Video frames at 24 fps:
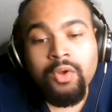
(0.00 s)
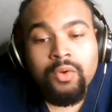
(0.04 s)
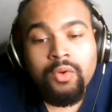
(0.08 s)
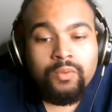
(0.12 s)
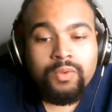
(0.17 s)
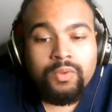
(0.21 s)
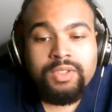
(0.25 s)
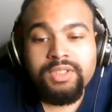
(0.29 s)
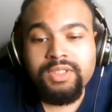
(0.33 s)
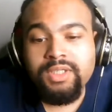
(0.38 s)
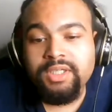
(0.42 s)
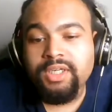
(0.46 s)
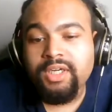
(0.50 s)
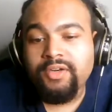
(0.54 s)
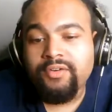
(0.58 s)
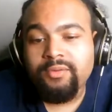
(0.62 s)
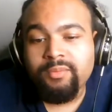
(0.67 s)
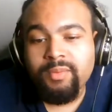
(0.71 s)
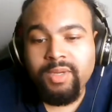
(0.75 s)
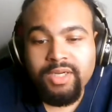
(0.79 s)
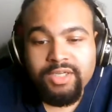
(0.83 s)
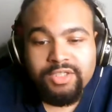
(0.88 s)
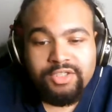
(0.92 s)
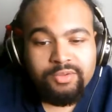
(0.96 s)
What is good,
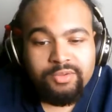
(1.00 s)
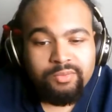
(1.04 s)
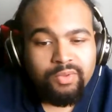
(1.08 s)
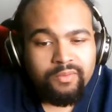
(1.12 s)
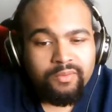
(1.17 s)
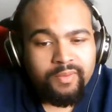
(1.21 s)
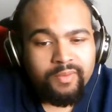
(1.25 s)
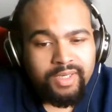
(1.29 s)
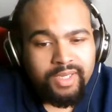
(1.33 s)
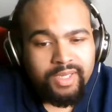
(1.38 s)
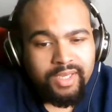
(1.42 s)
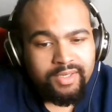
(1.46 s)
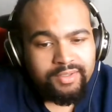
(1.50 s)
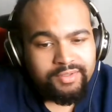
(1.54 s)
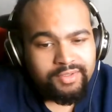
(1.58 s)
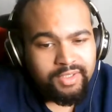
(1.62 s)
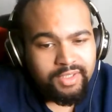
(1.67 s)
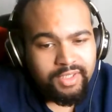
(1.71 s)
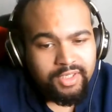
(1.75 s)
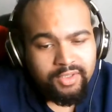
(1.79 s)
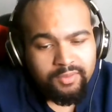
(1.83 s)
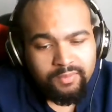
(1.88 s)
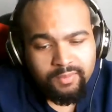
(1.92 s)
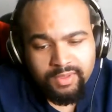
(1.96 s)
everybody? It's your boy Randy
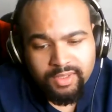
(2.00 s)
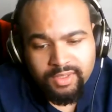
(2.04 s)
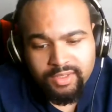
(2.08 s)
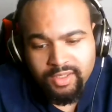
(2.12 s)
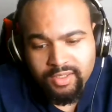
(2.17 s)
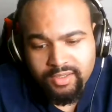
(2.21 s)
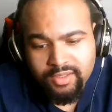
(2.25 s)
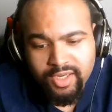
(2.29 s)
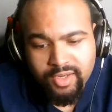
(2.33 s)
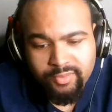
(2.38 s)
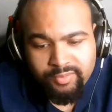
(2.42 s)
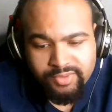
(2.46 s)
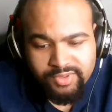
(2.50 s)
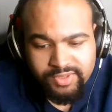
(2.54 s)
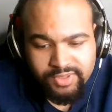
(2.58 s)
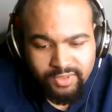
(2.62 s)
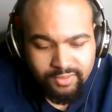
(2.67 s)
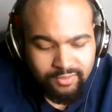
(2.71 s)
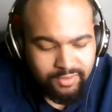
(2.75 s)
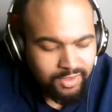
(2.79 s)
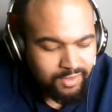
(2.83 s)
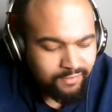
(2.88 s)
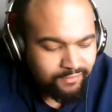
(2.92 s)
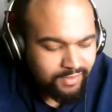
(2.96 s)
Anderson here with another
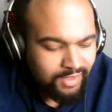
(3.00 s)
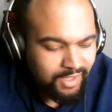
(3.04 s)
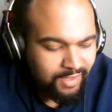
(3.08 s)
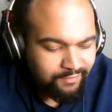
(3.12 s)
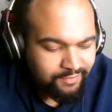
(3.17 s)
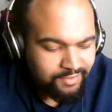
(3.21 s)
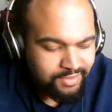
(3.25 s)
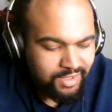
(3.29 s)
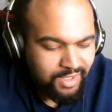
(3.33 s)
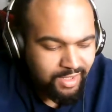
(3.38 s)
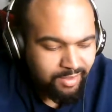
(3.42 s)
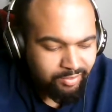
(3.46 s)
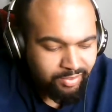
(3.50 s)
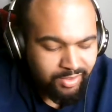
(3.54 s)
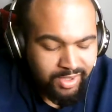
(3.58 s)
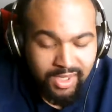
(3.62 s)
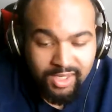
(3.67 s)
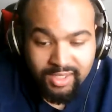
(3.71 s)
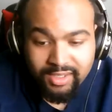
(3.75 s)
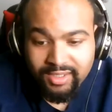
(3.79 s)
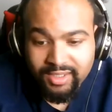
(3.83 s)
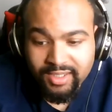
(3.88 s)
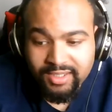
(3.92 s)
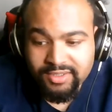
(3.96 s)
episode of the Average Guy
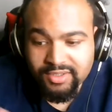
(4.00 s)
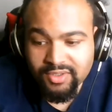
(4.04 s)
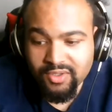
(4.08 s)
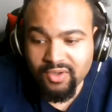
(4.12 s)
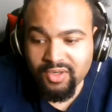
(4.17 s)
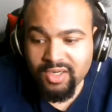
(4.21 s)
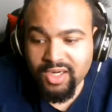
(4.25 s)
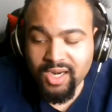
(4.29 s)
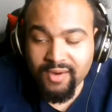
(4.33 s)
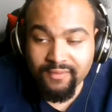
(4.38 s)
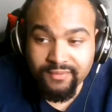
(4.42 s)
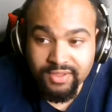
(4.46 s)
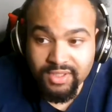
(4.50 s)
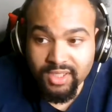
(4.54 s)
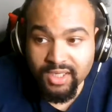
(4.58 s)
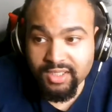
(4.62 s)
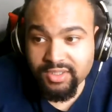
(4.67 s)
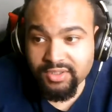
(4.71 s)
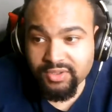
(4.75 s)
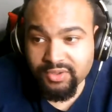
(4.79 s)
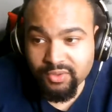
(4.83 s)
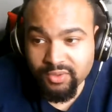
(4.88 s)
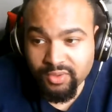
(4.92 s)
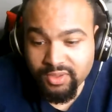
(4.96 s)
Podcast on the Average
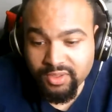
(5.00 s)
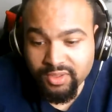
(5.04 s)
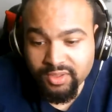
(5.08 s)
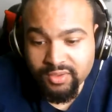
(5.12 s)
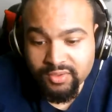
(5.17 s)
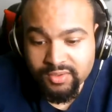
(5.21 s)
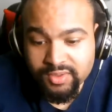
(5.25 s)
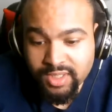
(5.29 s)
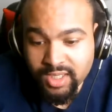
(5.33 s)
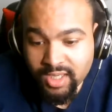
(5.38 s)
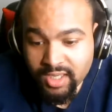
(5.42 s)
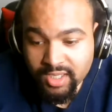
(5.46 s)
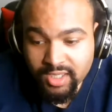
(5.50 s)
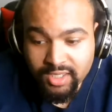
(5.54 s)
Guy Studios.